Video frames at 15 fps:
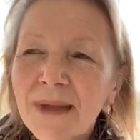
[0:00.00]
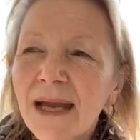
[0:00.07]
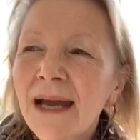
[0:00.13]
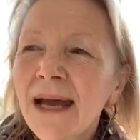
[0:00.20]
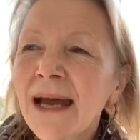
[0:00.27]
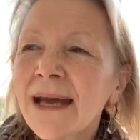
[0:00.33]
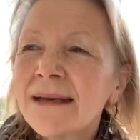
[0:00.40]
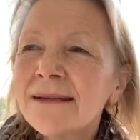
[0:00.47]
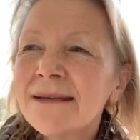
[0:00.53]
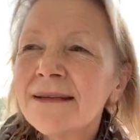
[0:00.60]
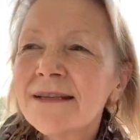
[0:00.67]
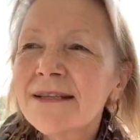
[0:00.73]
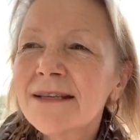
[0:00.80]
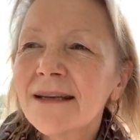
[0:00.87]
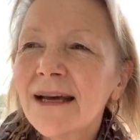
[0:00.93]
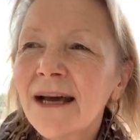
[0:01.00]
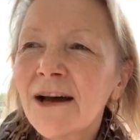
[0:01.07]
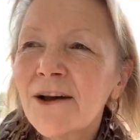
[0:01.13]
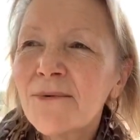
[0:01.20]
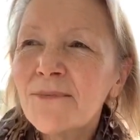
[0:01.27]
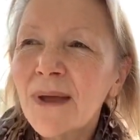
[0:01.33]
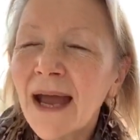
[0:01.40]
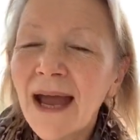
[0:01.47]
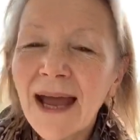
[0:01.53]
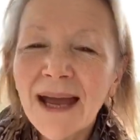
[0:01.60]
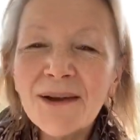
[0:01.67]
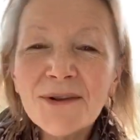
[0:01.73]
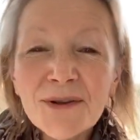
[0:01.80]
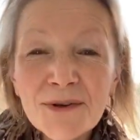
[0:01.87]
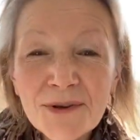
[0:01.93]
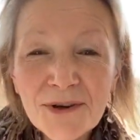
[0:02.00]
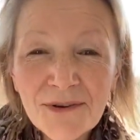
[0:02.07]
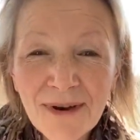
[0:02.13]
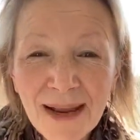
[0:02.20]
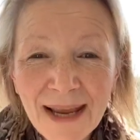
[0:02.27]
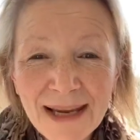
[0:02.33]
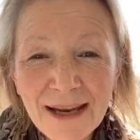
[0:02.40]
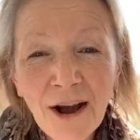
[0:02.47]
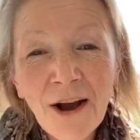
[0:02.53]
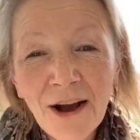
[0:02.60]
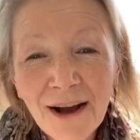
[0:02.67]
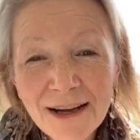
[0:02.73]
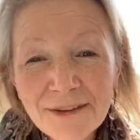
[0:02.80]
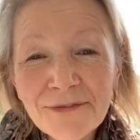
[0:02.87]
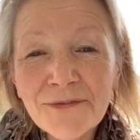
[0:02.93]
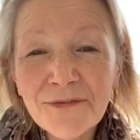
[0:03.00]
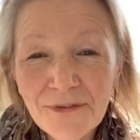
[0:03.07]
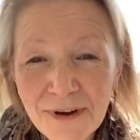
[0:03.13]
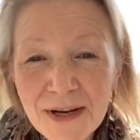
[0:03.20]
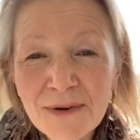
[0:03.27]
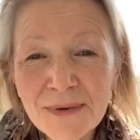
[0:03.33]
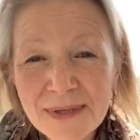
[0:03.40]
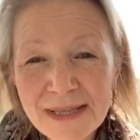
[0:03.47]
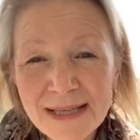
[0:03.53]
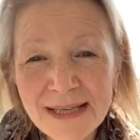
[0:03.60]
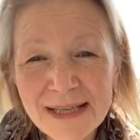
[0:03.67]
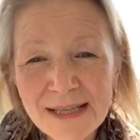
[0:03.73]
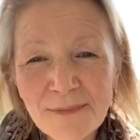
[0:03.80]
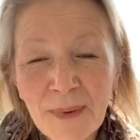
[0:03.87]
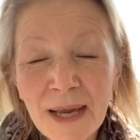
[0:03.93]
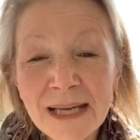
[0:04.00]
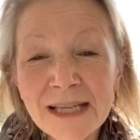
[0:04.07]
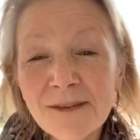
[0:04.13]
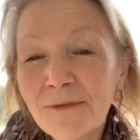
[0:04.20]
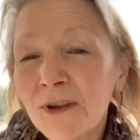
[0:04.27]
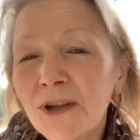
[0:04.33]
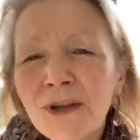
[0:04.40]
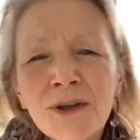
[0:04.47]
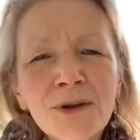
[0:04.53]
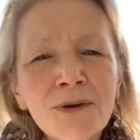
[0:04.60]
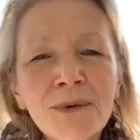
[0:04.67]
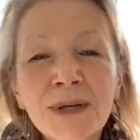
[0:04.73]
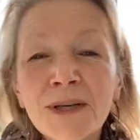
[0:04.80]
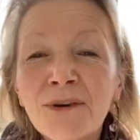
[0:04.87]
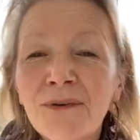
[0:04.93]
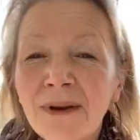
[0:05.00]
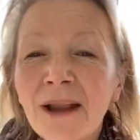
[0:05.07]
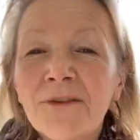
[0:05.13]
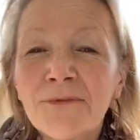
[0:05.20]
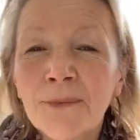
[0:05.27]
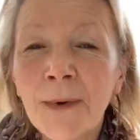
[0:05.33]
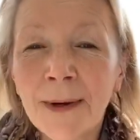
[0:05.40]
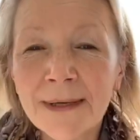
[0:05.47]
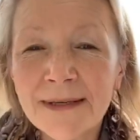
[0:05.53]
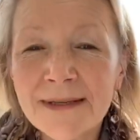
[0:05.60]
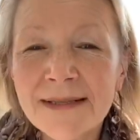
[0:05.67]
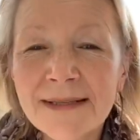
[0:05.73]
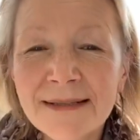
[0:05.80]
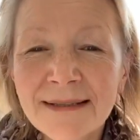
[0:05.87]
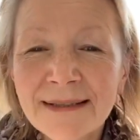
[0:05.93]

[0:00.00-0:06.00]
and how you create high frequency space for you and your loved ones